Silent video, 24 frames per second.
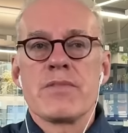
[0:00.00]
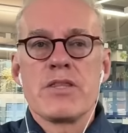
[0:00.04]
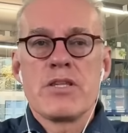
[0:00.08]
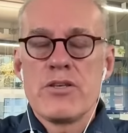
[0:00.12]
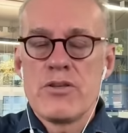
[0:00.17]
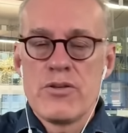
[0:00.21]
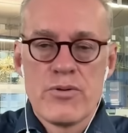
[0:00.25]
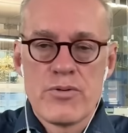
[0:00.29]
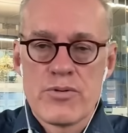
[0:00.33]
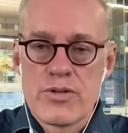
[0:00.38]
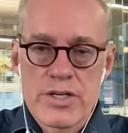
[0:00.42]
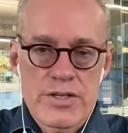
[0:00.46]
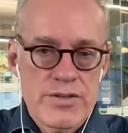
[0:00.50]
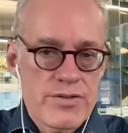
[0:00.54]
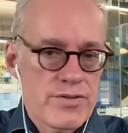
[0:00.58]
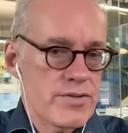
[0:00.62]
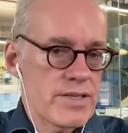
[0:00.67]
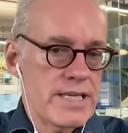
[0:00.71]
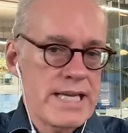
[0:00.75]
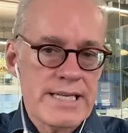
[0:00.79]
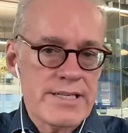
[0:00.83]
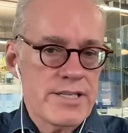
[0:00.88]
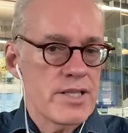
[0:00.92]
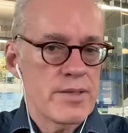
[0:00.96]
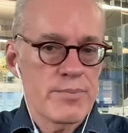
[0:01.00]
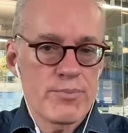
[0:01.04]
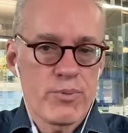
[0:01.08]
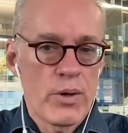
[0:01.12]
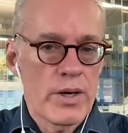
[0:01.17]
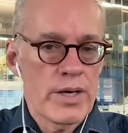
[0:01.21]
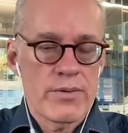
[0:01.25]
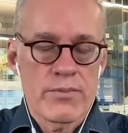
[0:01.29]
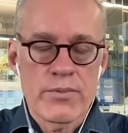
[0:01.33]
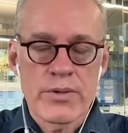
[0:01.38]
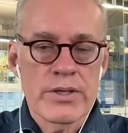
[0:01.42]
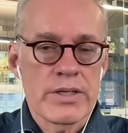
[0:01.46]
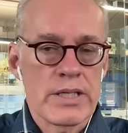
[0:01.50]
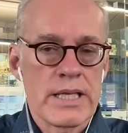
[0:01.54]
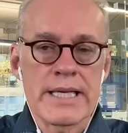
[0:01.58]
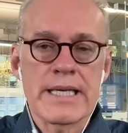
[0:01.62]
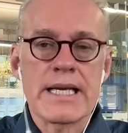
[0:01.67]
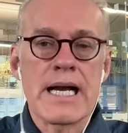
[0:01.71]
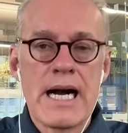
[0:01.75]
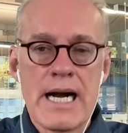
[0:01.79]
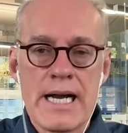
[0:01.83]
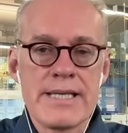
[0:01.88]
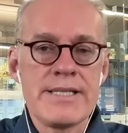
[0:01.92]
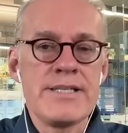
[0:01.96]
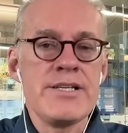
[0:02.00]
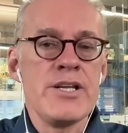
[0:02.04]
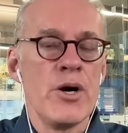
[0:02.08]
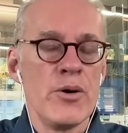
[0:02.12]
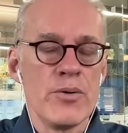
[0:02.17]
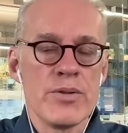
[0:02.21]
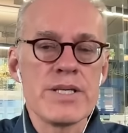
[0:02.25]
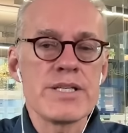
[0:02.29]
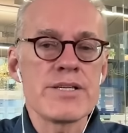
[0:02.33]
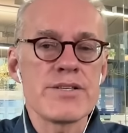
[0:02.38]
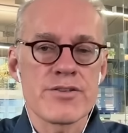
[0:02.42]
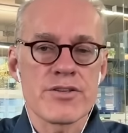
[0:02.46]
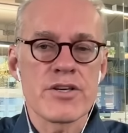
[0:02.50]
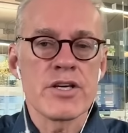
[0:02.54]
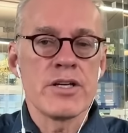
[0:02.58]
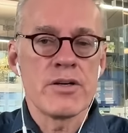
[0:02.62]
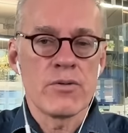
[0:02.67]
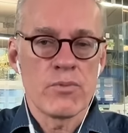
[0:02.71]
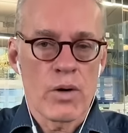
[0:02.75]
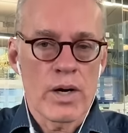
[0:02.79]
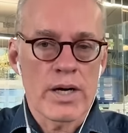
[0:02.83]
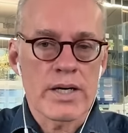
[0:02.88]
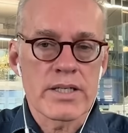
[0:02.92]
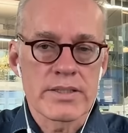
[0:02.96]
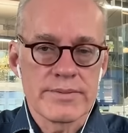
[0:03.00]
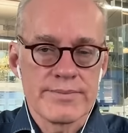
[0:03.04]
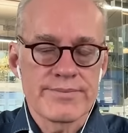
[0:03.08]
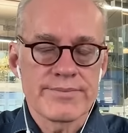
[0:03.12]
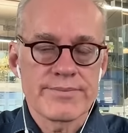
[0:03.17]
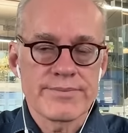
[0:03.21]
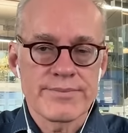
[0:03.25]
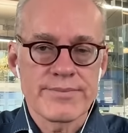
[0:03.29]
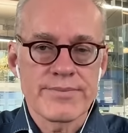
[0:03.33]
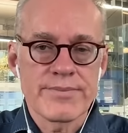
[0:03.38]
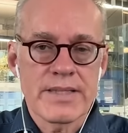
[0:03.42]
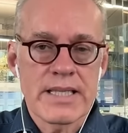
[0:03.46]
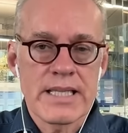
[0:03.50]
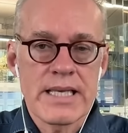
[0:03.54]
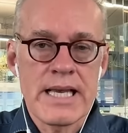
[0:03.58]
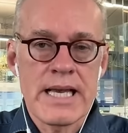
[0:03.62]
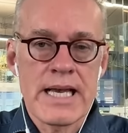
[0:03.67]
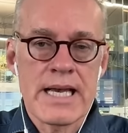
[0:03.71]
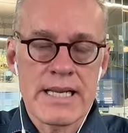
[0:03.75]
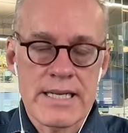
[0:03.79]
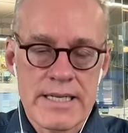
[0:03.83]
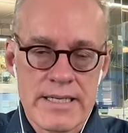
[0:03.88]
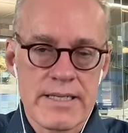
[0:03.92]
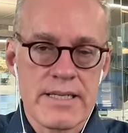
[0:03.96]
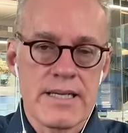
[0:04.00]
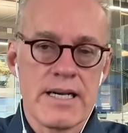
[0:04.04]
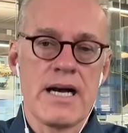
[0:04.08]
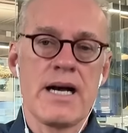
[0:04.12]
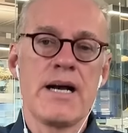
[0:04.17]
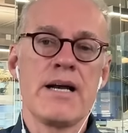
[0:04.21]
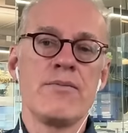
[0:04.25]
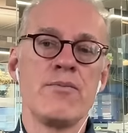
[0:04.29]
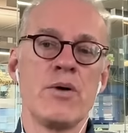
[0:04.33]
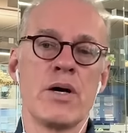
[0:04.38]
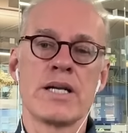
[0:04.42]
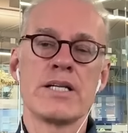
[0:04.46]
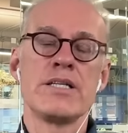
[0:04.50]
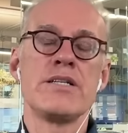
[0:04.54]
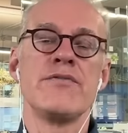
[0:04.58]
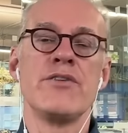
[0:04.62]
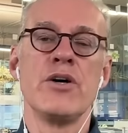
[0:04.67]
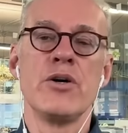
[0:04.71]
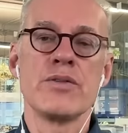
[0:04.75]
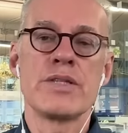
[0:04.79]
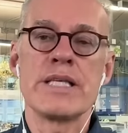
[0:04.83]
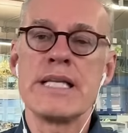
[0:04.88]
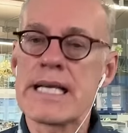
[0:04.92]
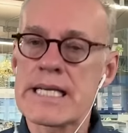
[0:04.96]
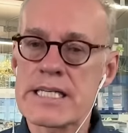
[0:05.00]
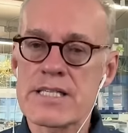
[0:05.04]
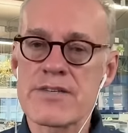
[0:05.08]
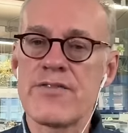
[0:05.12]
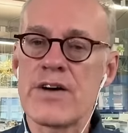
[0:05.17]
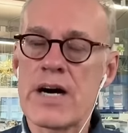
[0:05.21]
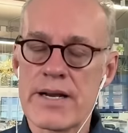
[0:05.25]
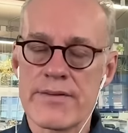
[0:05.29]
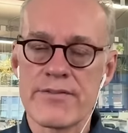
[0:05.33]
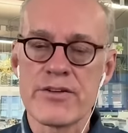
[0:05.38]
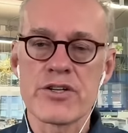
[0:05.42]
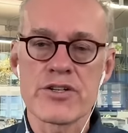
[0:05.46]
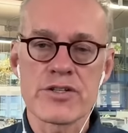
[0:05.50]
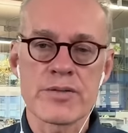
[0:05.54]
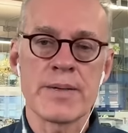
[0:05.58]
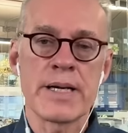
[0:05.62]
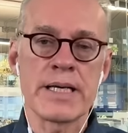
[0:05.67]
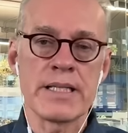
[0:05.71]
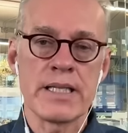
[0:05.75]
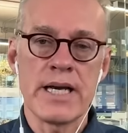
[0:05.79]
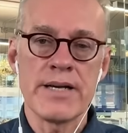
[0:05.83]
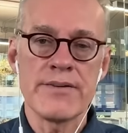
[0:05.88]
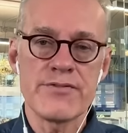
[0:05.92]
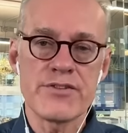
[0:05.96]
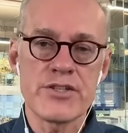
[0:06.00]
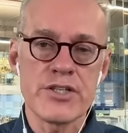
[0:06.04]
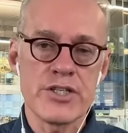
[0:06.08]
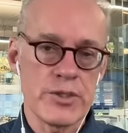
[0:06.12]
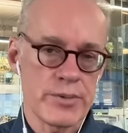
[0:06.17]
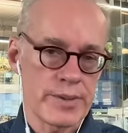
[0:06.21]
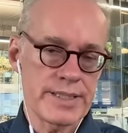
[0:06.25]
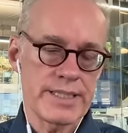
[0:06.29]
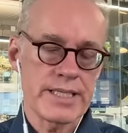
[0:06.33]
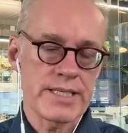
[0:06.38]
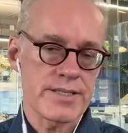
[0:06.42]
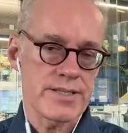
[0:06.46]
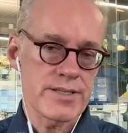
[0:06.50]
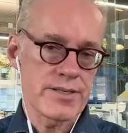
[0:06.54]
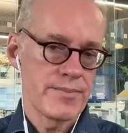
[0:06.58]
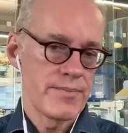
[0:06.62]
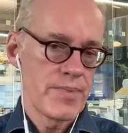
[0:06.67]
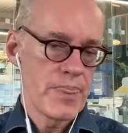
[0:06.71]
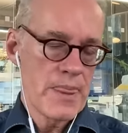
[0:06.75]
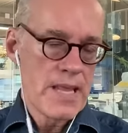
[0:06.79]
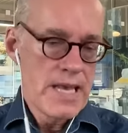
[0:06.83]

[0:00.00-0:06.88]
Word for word: You just get to the point where you're like, I know this is going to work and I want to devote the next five years of my life to doing this.